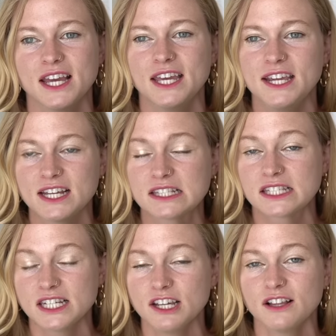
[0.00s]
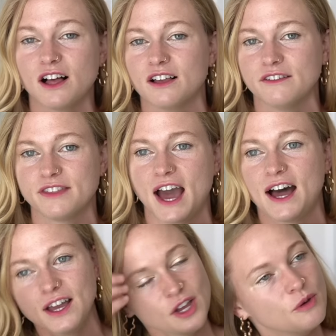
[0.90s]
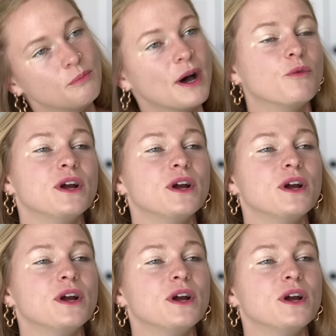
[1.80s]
He can steal all of that, but